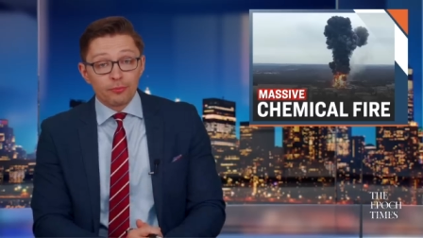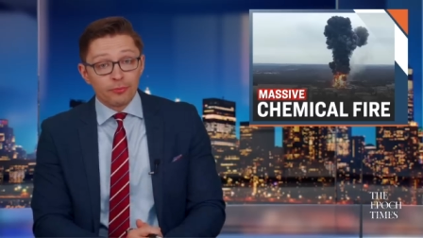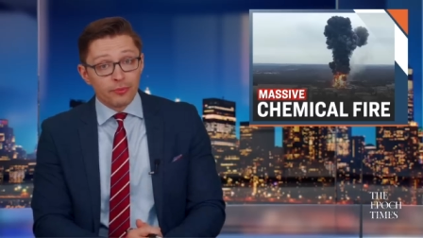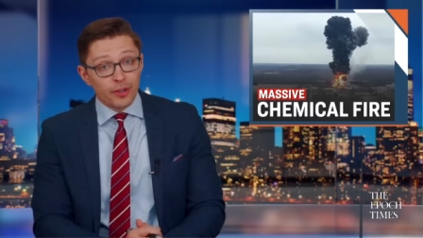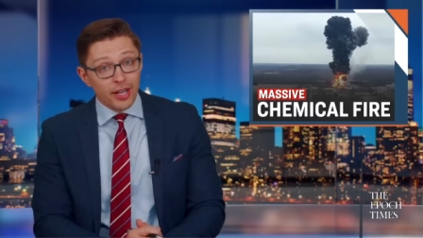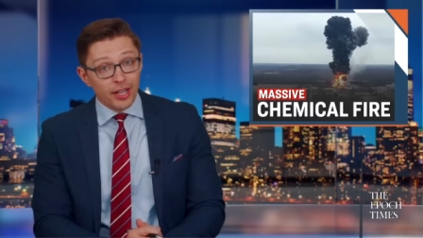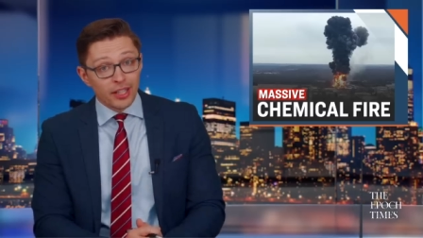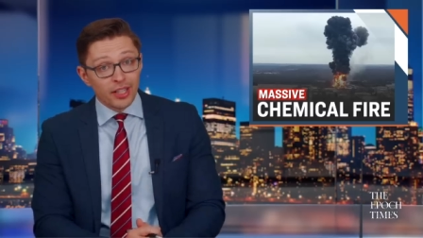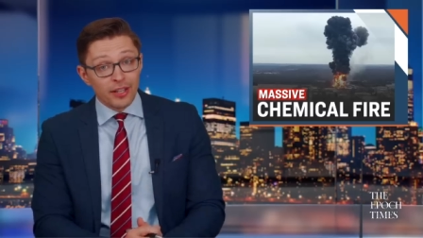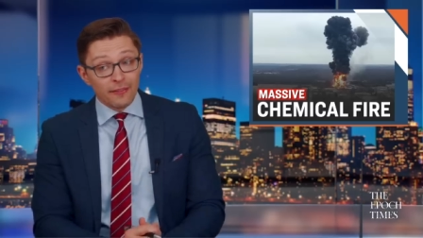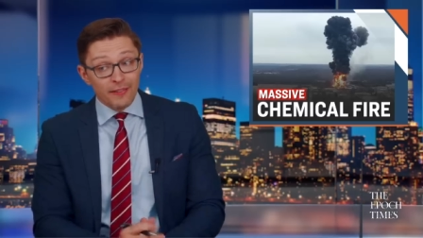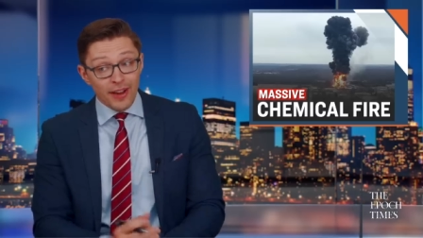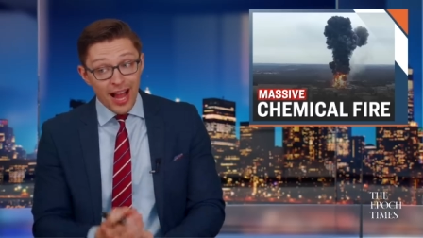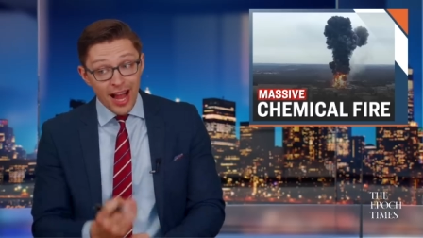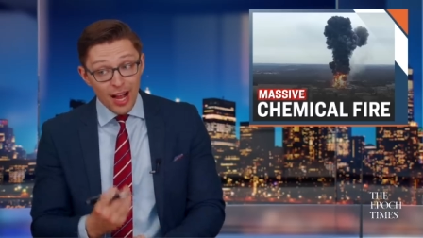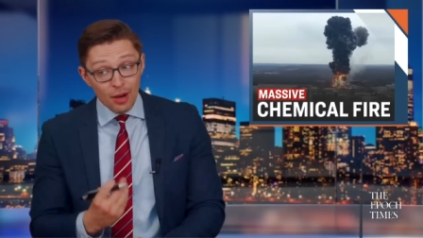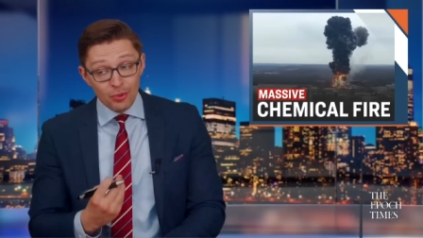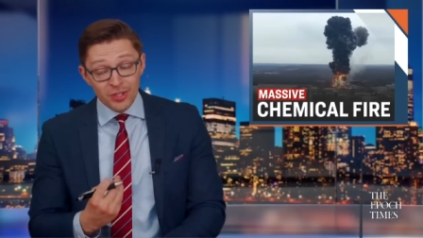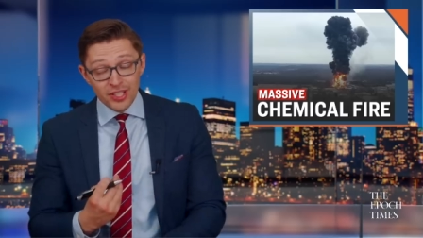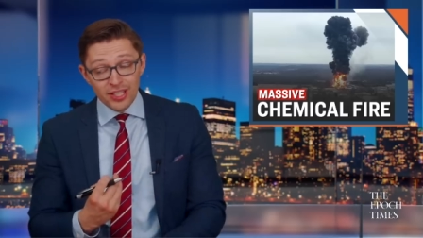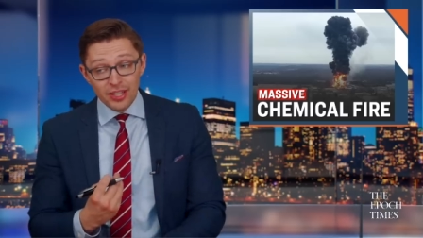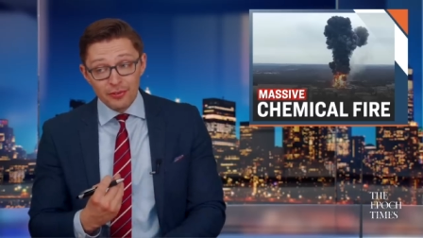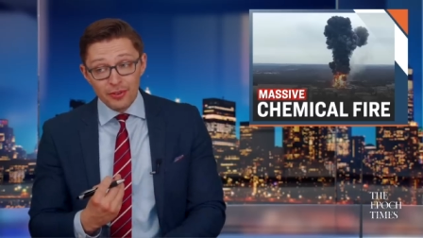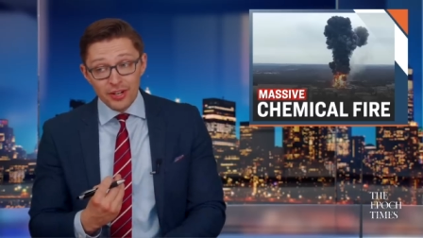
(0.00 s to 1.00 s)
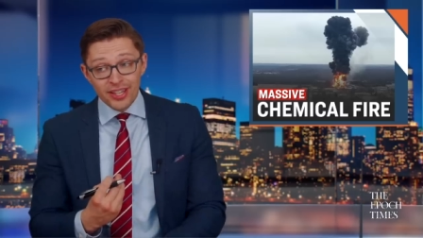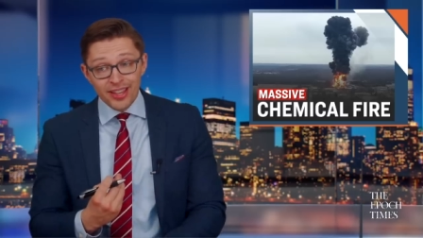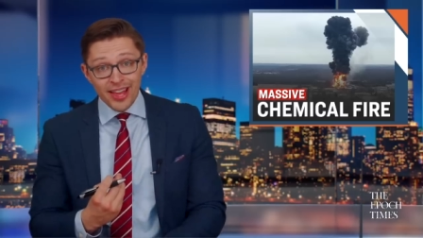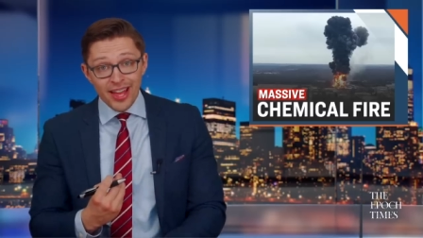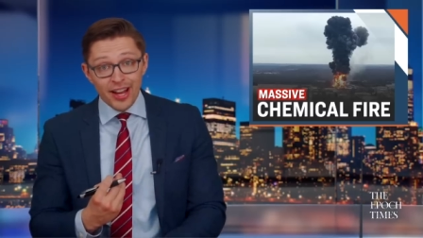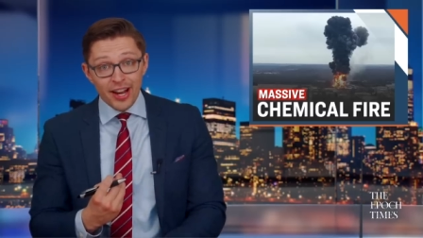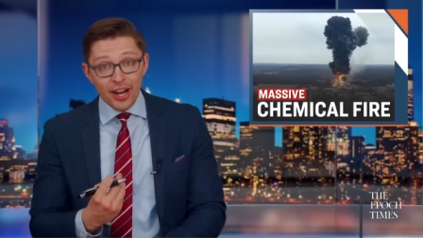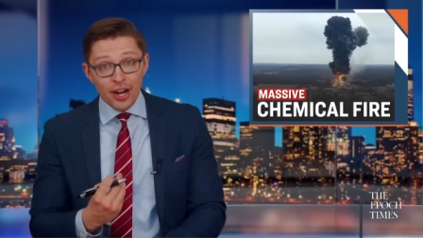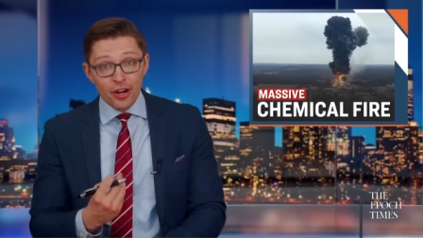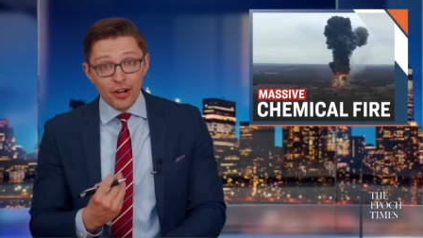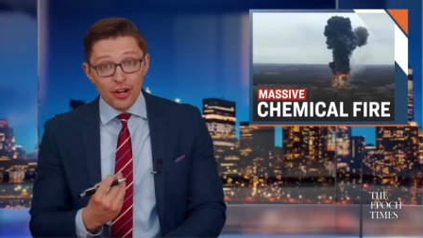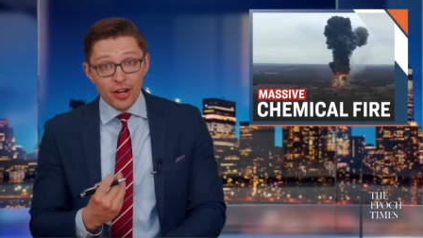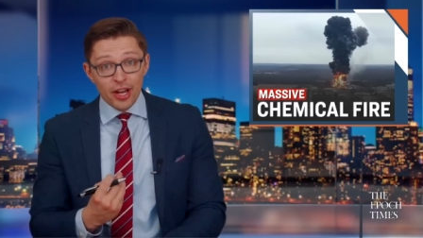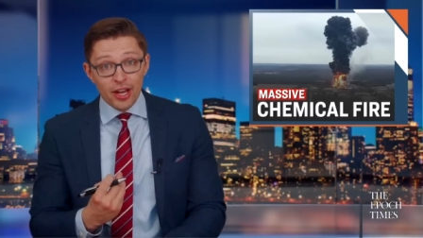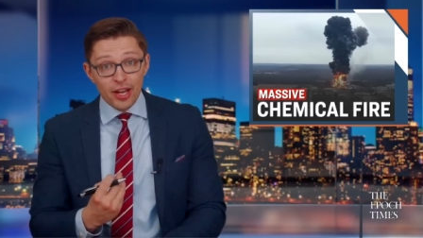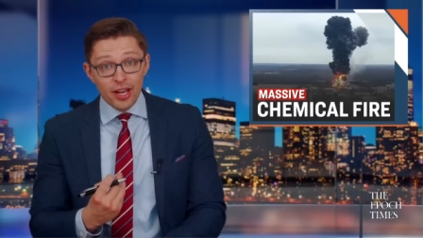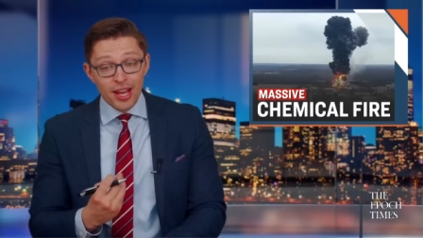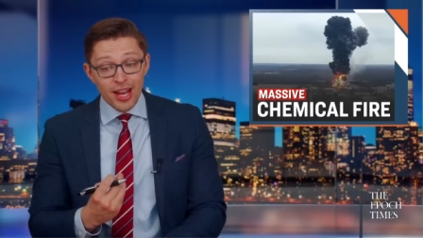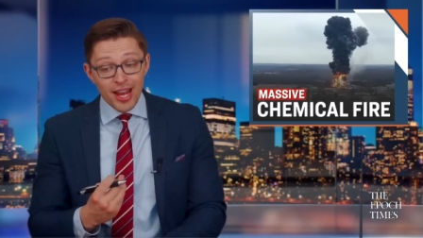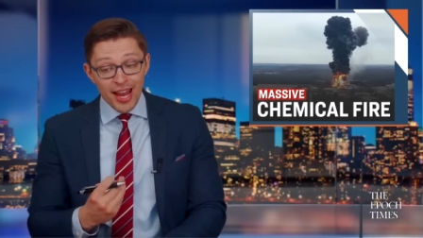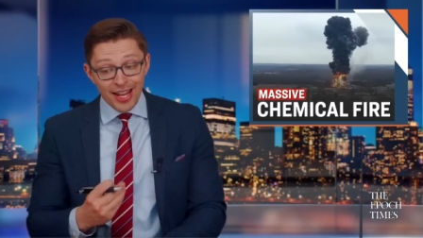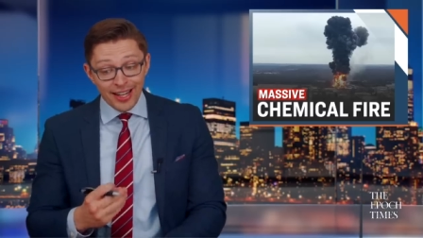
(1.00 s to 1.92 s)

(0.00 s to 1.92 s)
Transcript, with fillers: frankly, if I was living in that area